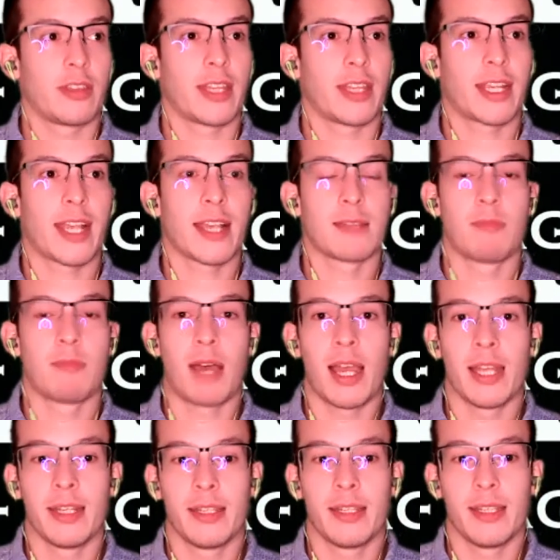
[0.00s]
That guy's
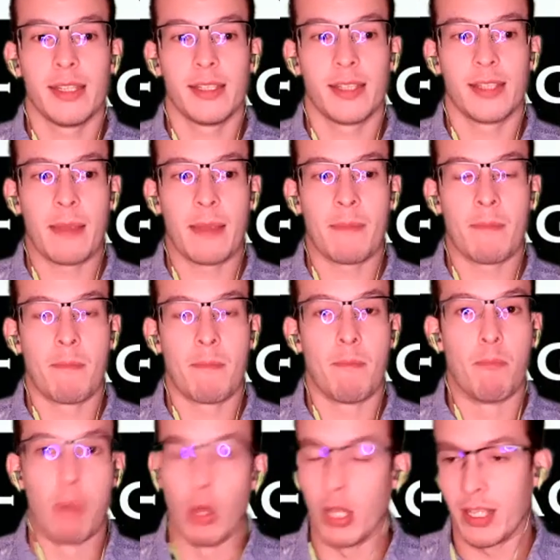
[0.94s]
mind is a
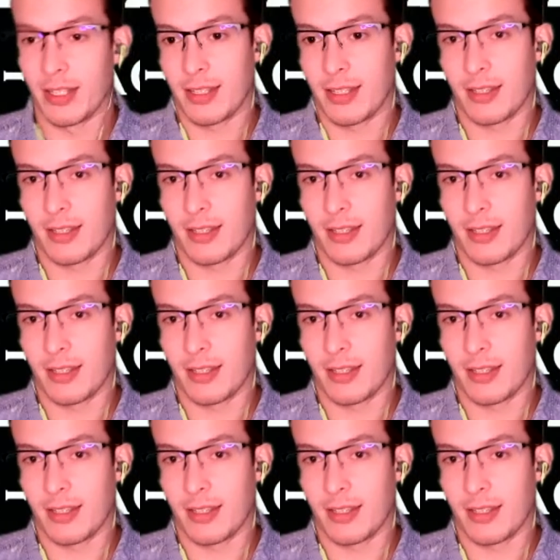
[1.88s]
bullet.